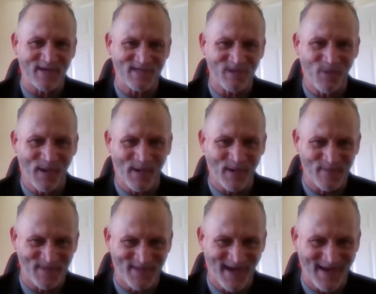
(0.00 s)
because she wanted her
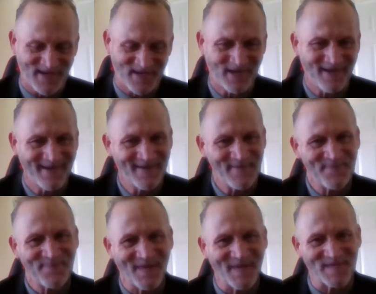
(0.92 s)
massage.
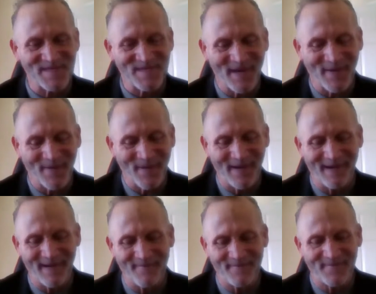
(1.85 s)
And so